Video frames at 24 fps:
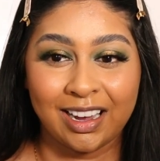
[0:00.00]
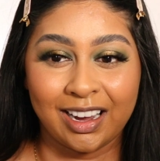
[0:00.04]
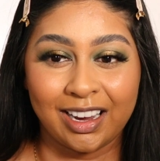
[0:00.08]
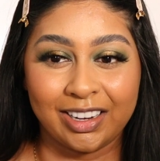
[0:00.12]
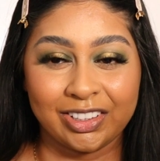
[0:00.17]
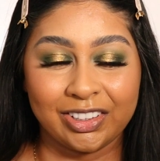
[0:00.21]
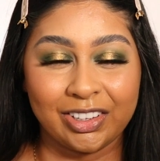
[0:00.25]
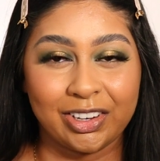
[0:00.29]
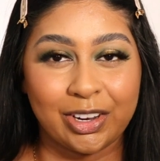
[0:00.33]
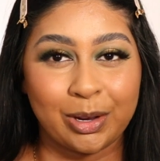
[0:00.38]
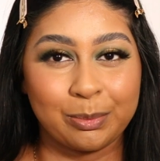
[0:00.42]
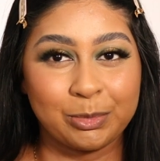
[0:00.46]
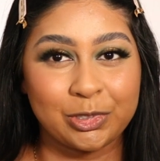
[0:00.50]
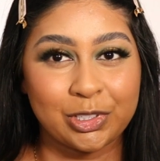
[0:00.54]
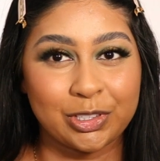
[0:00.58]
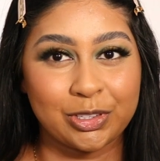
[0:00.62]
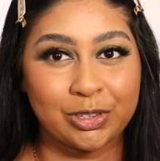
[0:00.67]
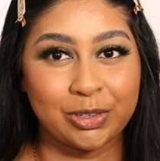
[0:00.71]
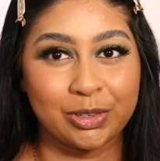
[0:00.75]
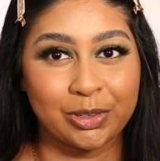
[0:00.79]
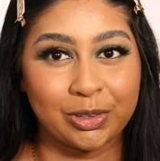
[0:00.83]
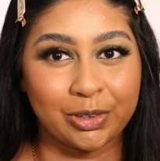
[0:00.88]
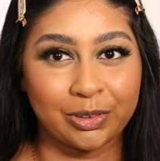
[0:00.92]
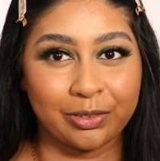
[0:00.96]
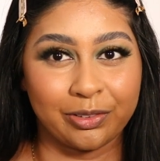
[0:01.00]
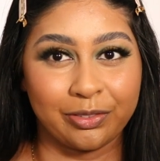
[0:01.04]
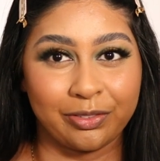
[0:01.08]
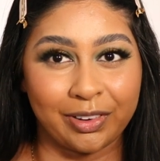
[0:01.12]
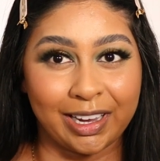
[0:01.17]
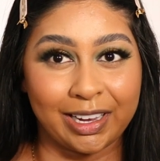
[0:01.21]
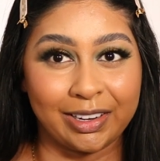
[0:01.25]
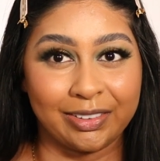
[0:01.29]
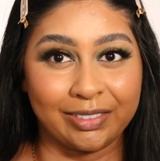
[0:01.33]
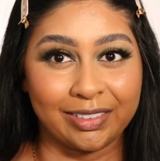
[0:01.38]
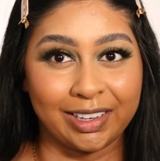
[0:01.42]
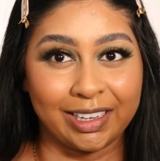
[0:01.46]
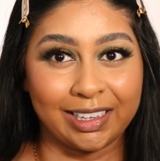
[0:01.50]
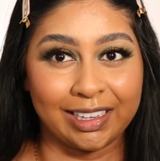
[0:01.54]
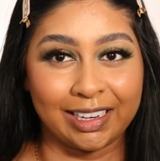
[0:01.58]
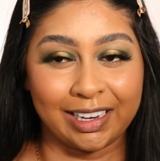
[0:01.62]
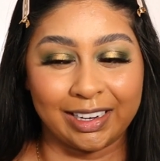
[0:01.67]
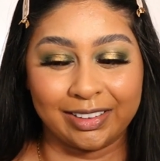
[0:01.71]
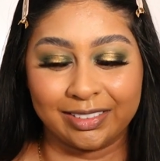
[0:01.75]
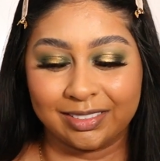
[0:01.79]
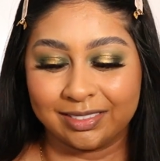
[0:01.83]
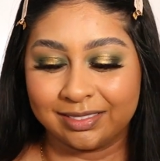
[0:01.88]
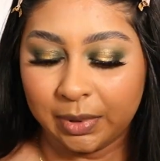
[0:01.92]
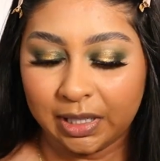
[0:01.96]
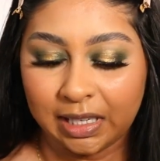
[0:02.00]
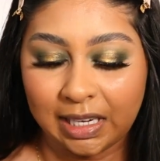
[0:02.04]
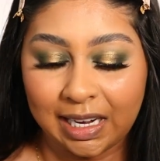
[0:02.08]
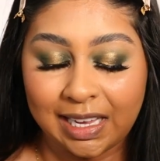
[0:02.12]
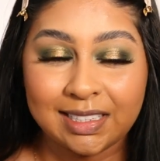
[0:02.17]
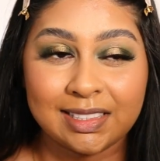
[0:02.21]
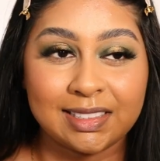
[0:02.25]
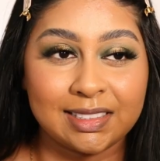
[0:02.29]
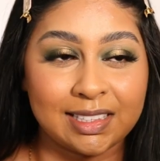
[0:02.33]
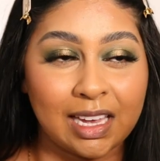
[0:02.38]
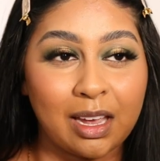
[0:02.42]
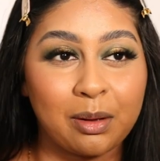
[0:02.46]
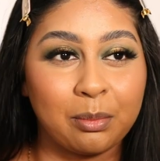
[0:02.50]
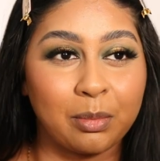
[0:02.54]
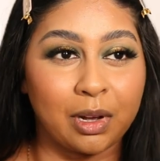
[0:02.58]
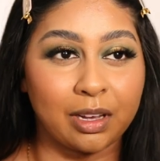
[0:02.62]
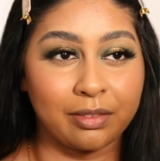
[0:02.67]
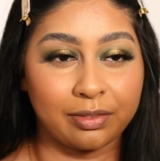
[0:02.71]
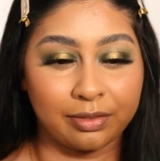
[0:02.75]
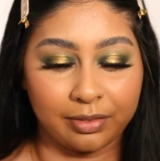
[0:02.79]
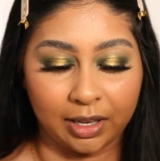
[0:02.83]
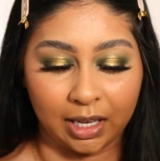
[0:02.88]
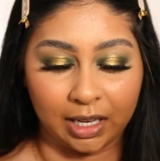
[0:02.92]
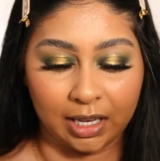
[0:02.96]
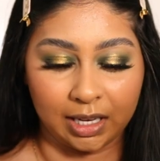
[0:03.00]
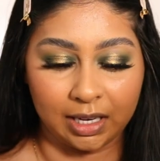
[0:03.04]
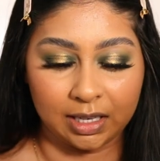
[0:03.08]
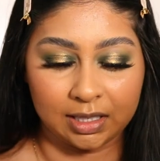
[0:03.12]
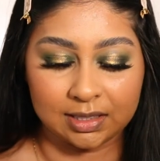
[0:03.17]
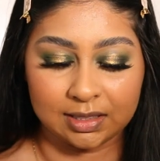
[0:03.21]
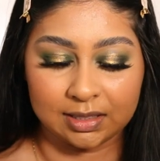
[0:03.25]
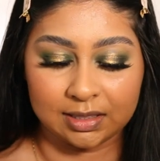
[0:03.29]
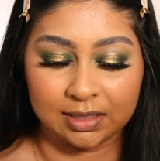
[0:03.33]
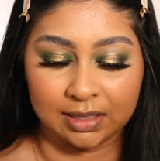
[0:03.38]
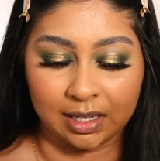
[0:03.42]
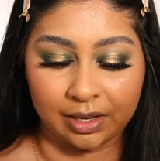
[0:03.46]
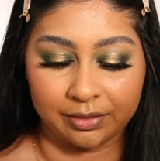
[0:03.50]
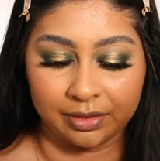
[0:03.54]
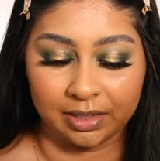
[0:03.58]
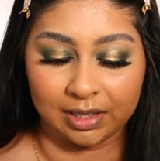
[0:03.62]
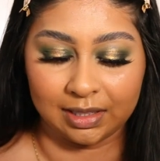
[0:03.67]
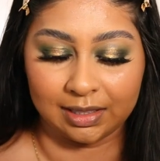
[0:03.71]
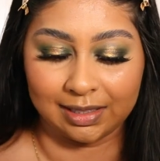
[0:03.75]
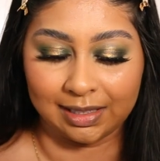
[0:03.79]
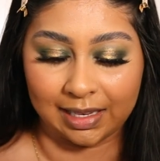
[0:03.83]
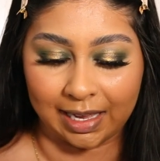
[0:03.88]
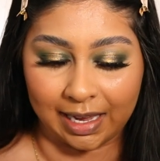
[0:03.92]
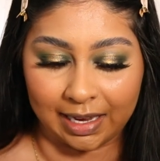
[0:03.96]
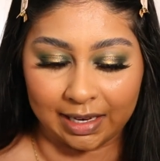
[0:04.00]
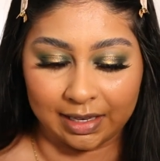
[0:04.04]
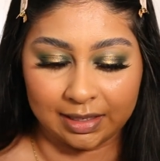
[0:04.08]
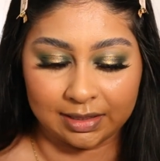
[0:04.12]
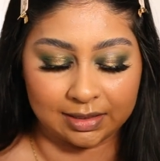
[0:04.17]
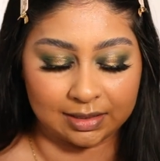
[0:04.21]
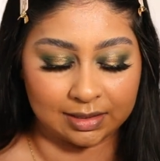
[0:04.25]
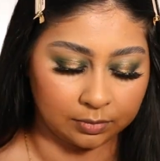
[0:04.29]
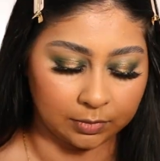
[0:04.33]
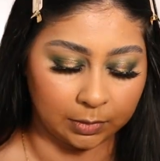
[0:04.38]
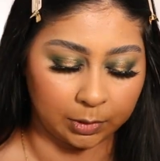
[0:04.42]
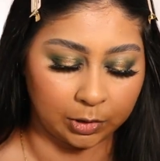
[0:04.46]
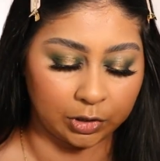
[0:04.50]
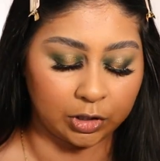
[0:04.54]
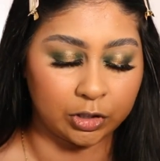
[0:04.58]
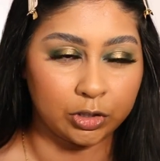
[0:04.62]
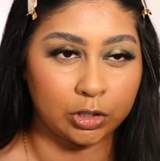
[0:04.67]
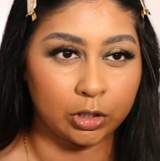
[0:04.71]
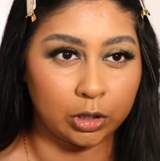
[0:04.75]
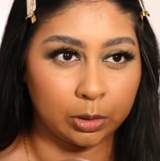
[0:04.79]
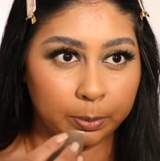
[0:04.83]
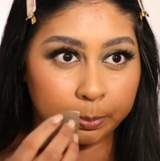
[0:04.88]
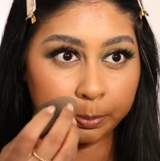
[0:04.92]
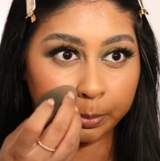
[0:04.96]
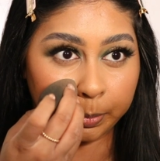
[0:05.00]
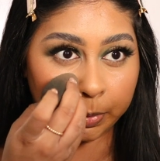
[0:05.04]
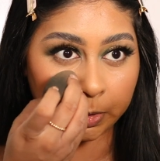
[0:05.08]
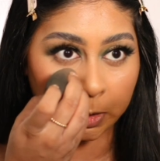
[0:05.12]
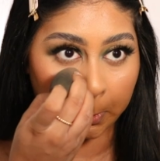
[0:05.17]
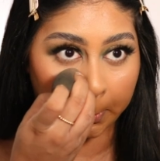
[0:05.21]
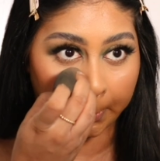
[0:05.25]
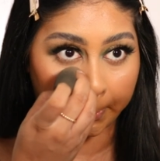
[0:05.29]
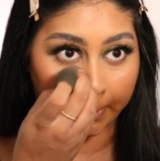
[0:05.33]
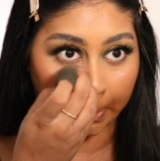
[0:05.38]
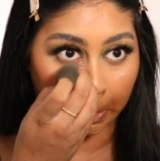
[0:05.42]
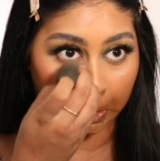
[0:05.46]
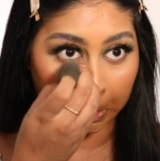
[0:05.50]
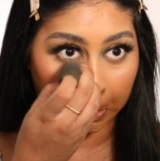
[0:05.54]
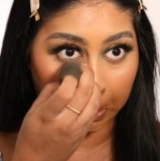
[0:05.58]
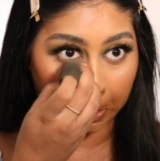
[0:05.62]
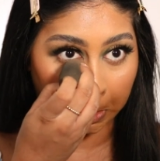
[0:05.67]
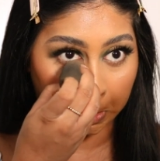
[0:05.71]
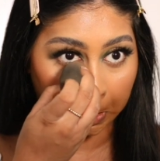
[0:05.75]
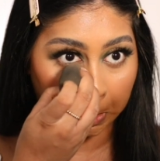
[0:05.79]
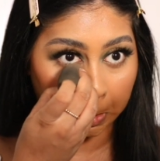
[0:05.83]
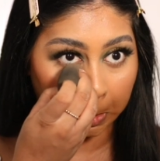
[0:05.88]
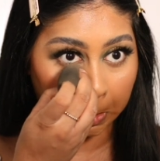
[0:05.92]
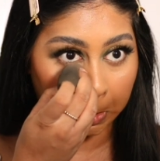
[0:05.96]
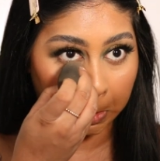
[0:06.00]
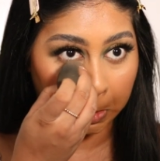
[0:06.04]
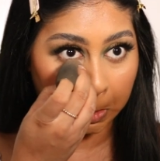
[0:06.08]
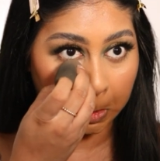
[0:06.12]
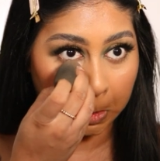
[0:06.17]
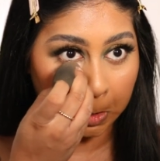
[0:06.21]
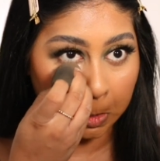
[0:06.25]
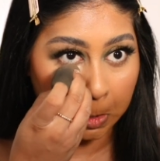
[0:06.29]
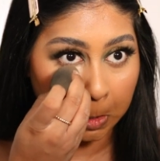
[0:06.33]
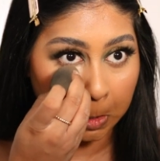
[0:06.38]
I don't know, I'm just not a fan right now. But let's set my face nevertheless. I'm going to do a bit of baking.